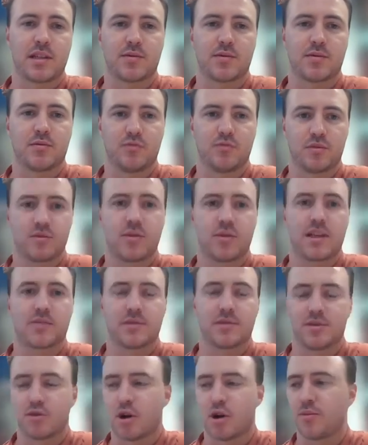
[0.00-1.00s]
rents were, rents
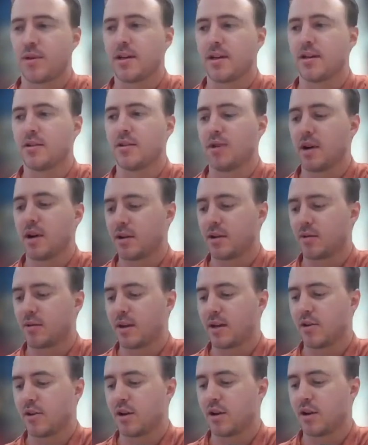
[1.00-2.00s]
were dropping quite
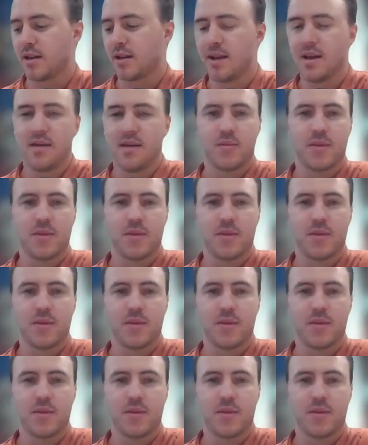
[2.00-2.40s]
quite a lot.